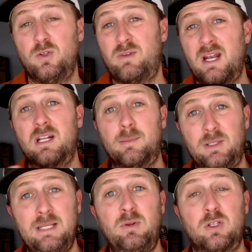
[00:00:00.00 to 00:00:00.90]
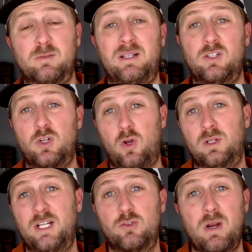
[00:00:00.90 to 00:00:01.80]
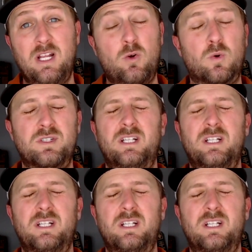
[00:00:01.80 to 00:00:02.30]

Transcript: You've gotten a couple of emails about this online training course.